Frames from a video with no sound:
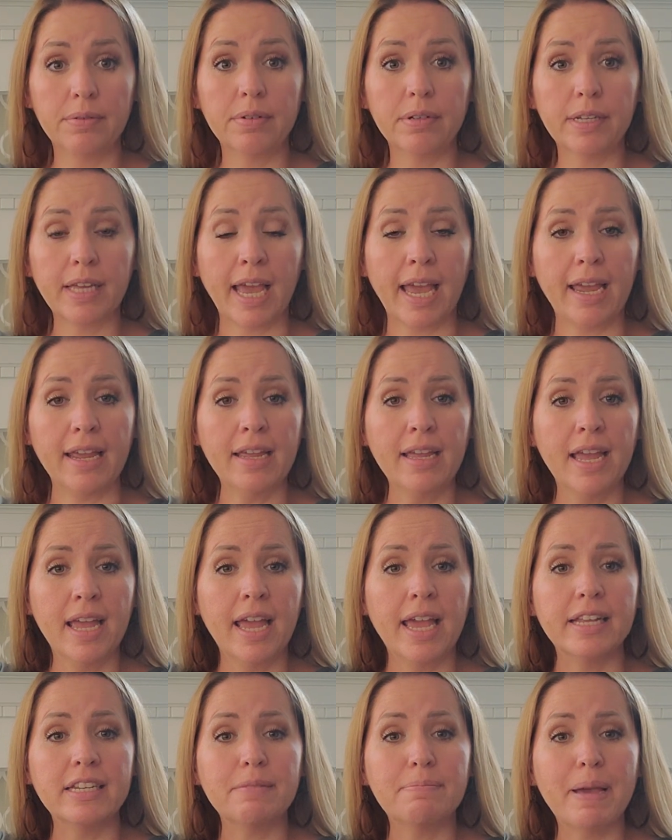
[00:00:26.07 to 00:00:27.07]
Okay.
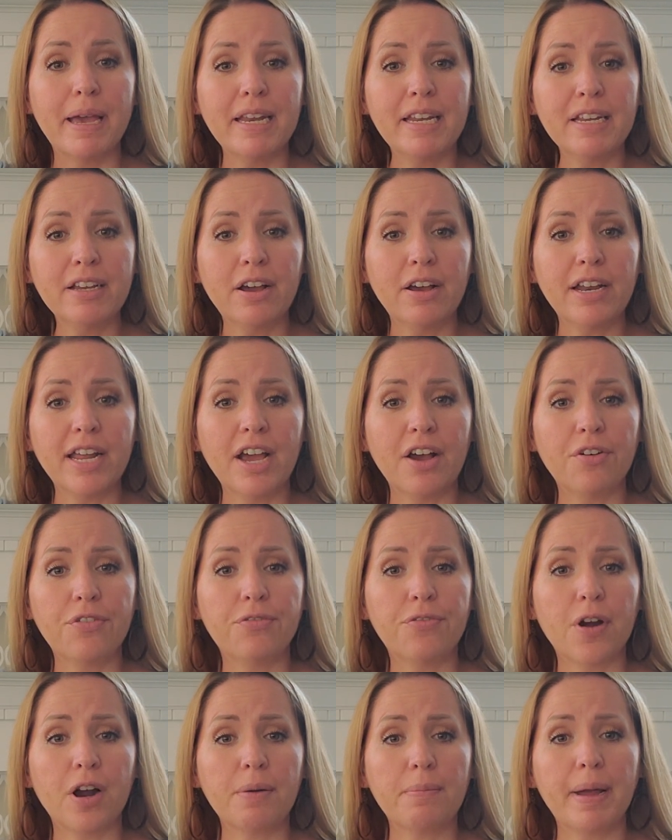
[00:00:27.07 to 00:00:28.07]
And depending on how
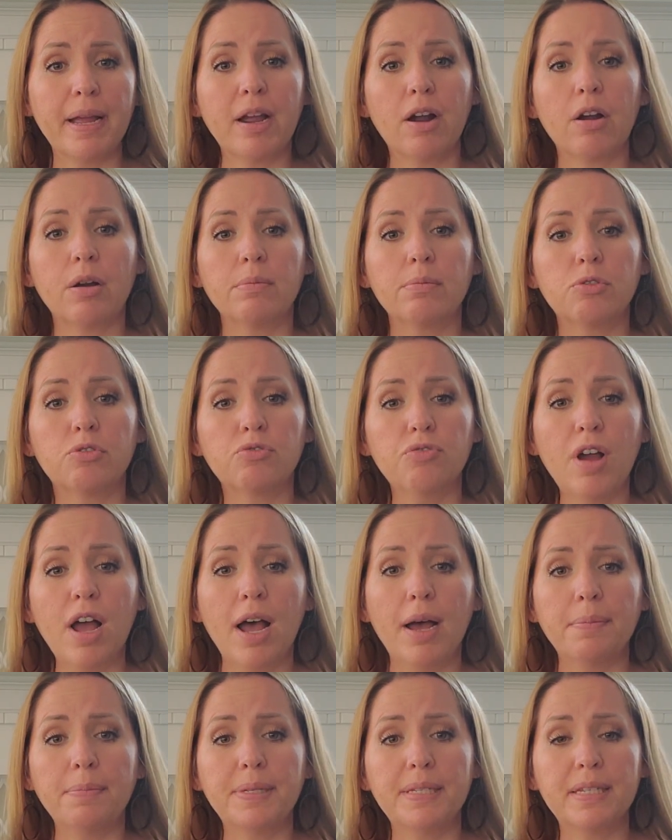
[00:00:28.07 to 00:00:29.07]
far my arm
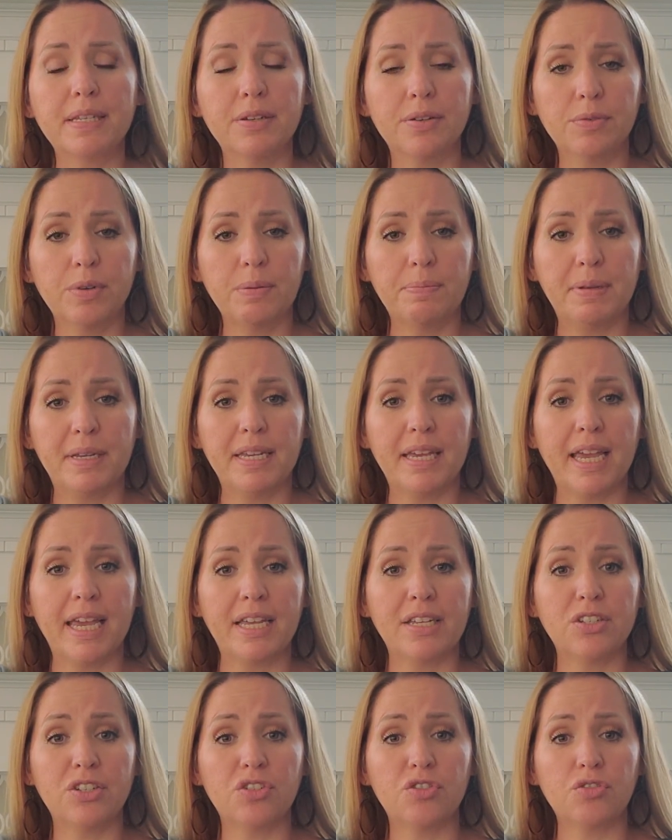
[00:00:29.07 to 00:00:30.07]
drops would be
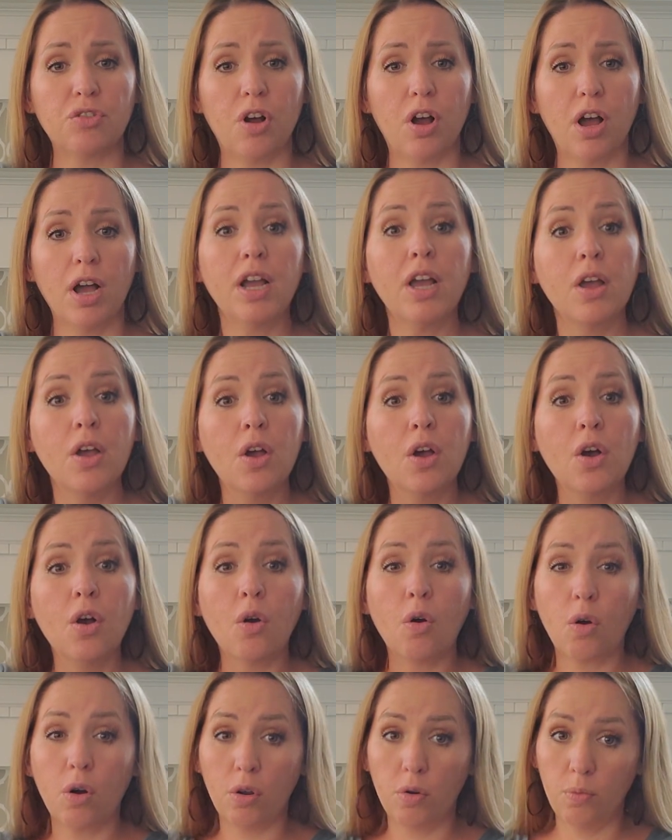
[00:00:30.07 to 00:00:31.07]
a strong
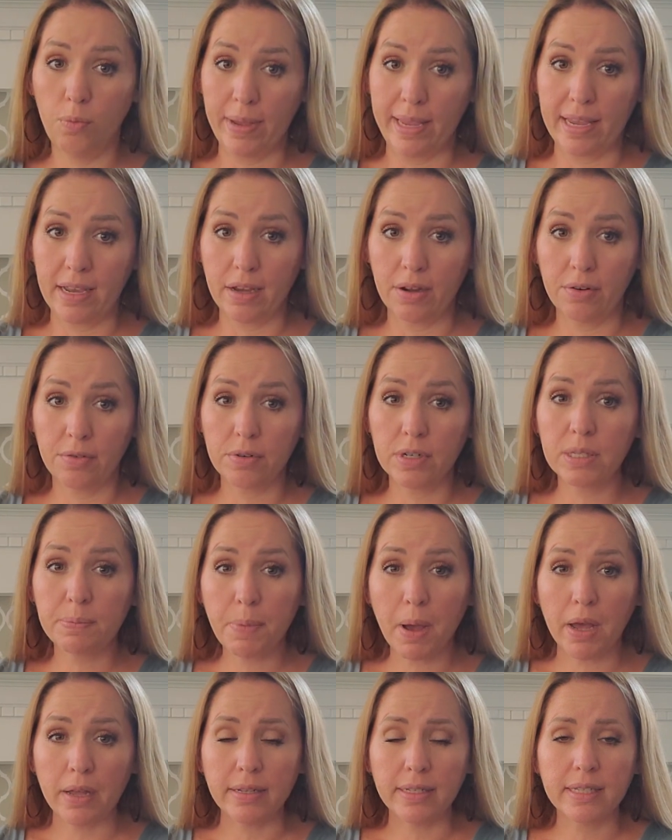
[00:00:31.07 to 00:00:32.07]
or a weak
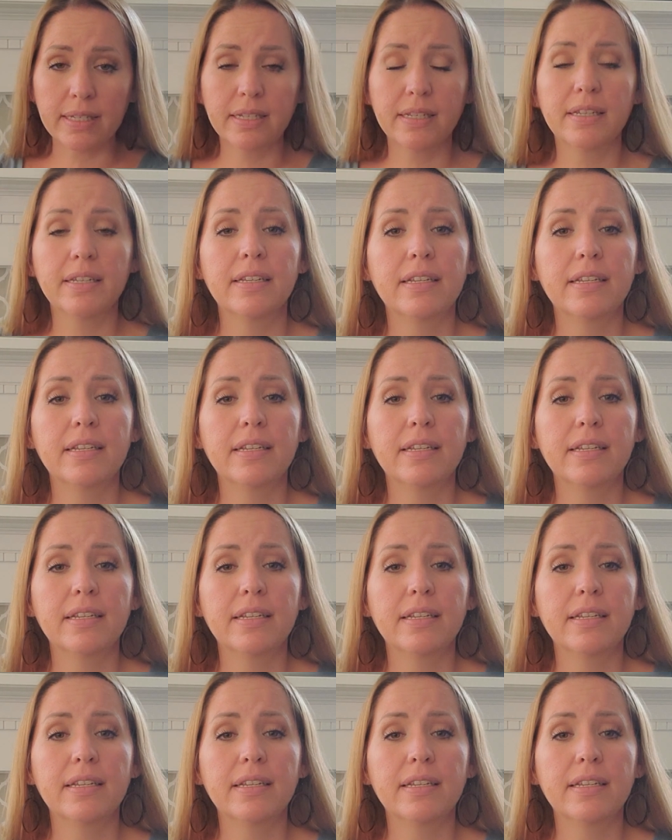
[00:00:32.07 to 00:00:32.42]
response.